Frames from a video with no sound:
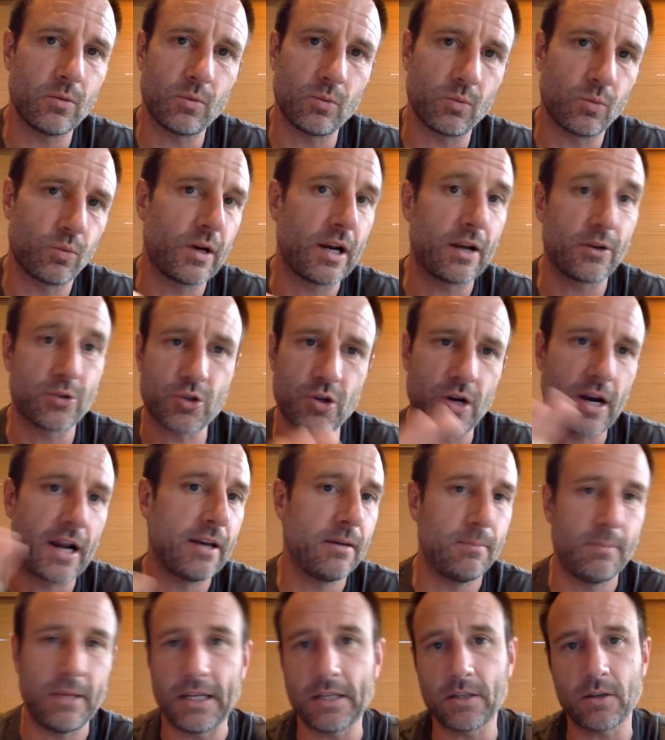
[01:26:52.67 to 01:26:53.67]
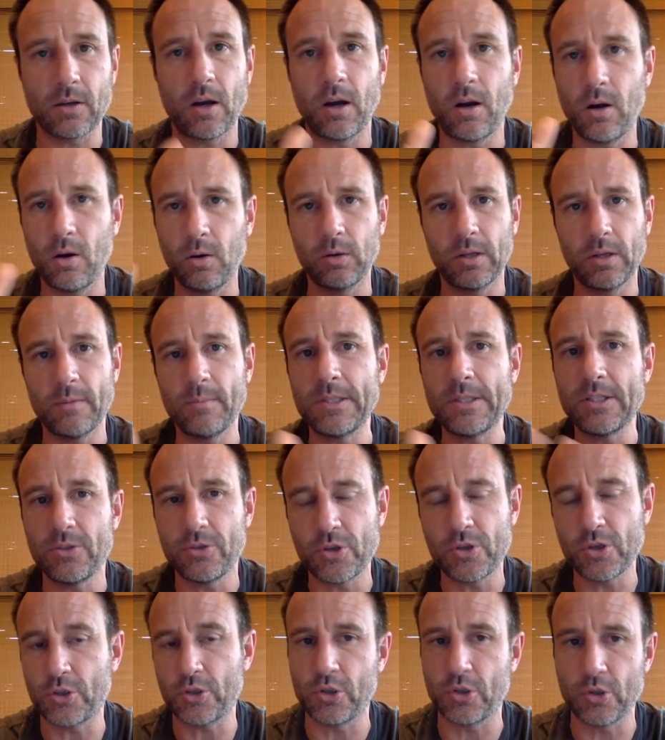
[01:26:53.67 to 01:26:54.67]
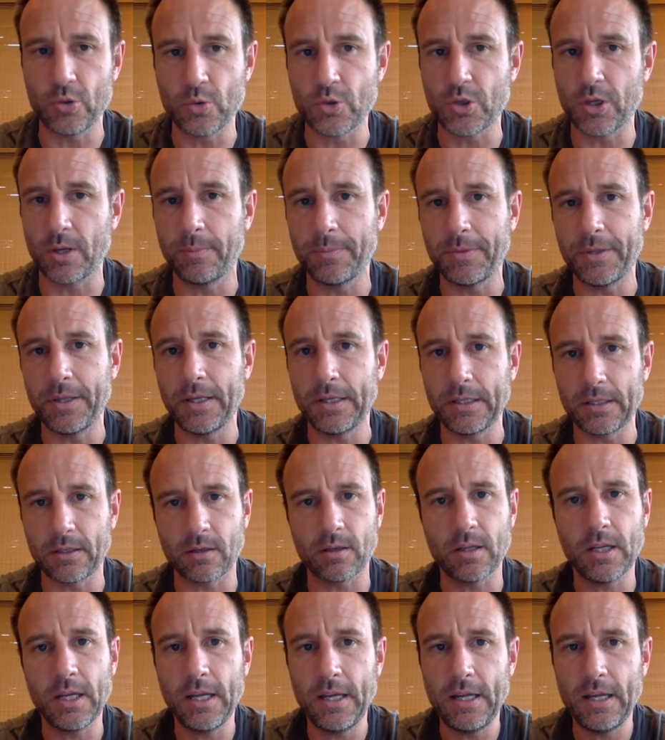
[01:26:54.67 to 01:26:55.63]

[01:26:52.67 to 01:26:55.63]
when I was trying to make, let me just do something.